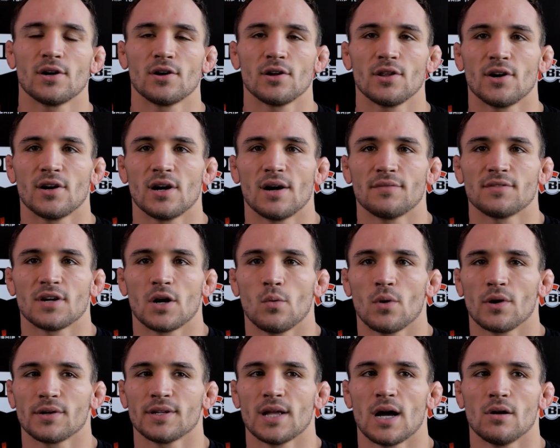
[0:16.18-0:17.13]
earlier after I
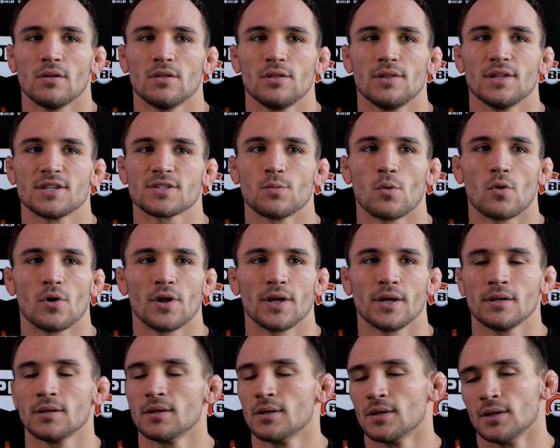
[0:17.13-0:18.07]
worked out this
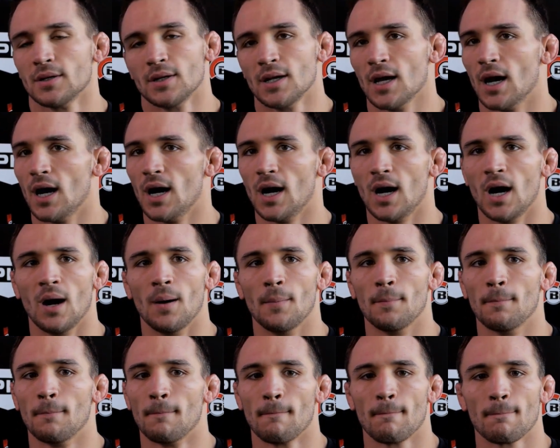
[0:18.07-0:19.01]
morning.
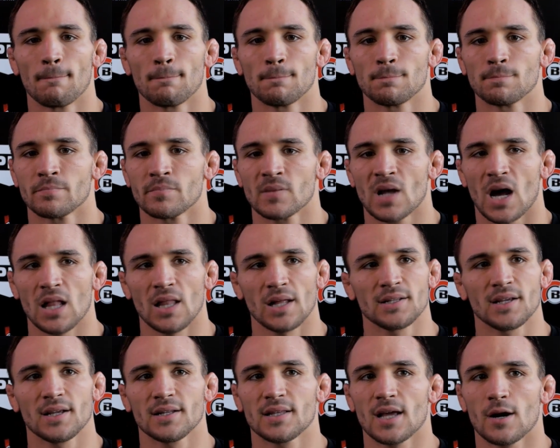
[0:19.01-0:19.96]
I
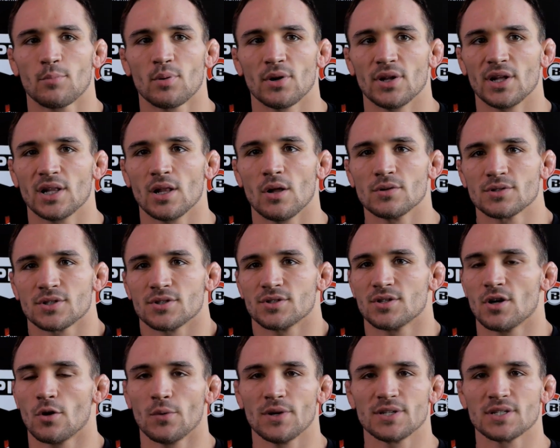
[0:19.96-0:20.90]
like to get down pretty close. There's
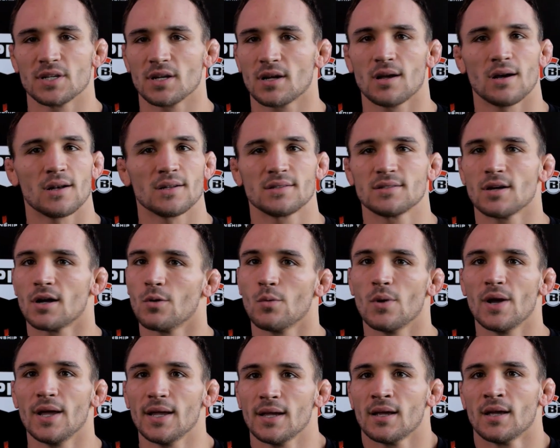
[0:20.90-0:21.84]
no reason to cut a ton of
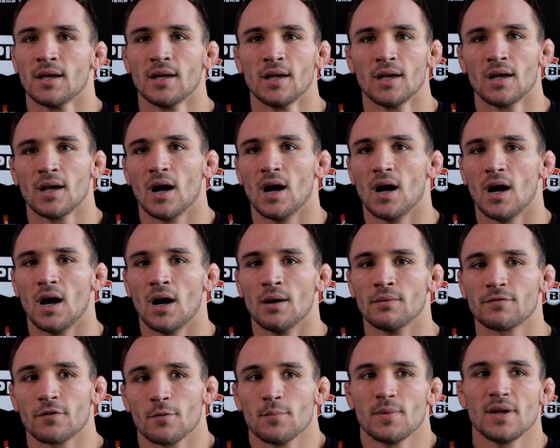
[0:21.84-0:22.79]
weight.
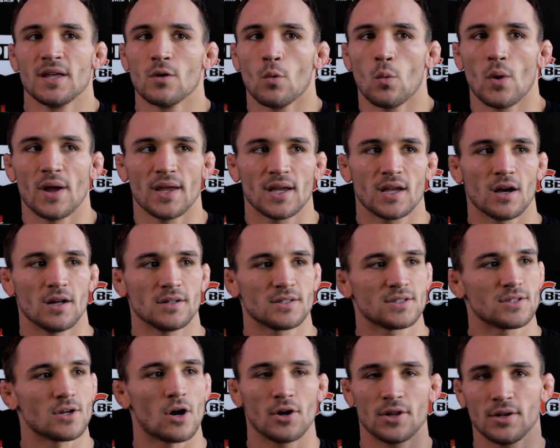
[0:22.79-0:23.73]
For me, the weight cut
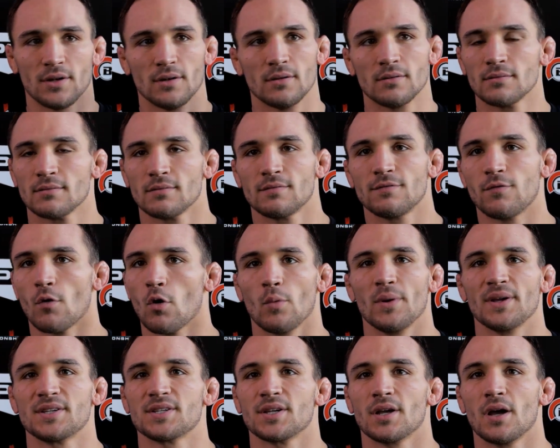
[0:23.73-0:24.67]
started 4
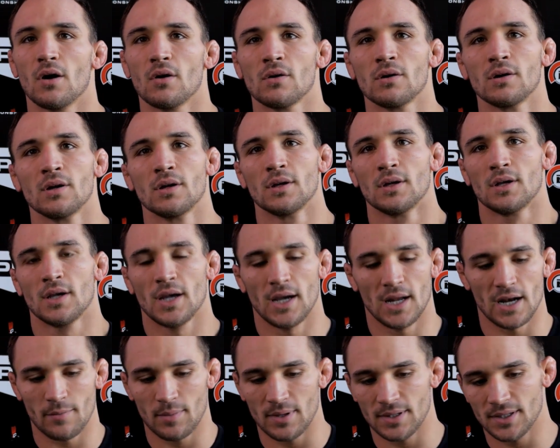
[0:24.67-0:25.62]
weeks ago,
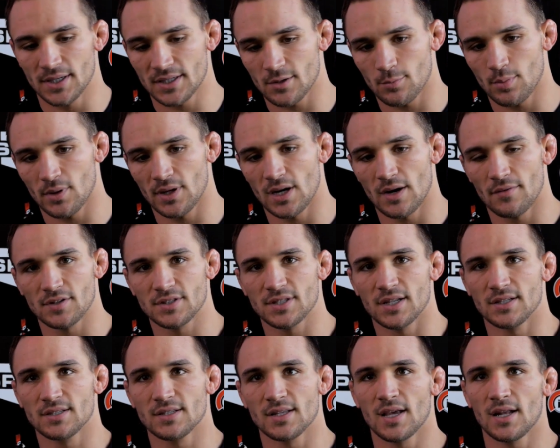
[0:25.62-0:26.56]
and I've been disciplined ever
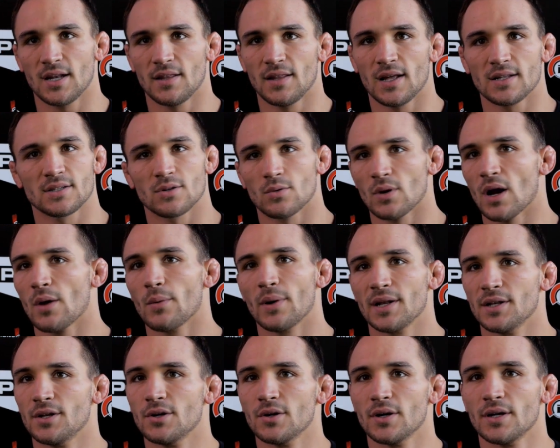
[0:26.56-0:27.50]
since then, and that's the right
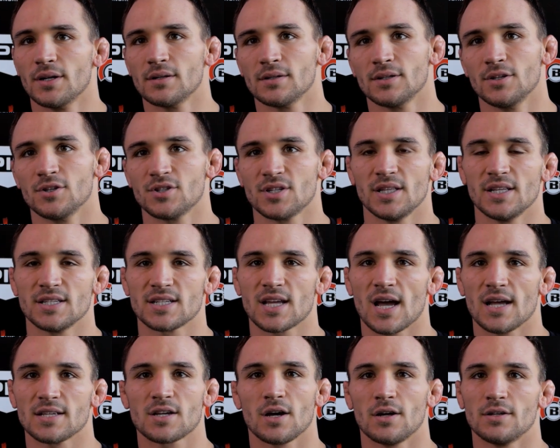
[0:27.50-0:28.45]
way to do it. You see these
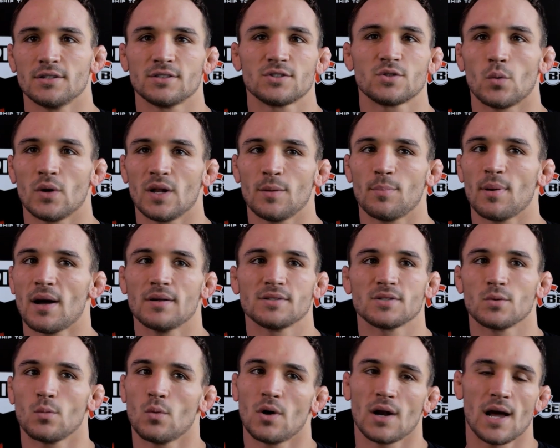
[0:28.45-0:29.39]
guys cutting 20
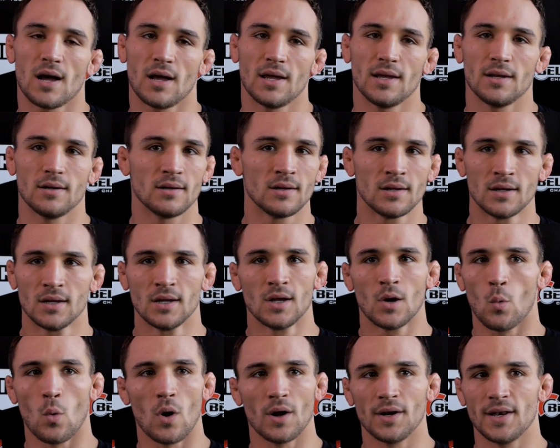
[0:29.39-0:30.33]
pounds in
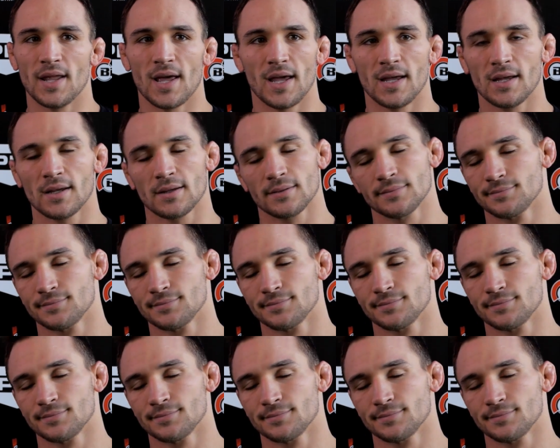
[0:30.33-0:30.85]
one day,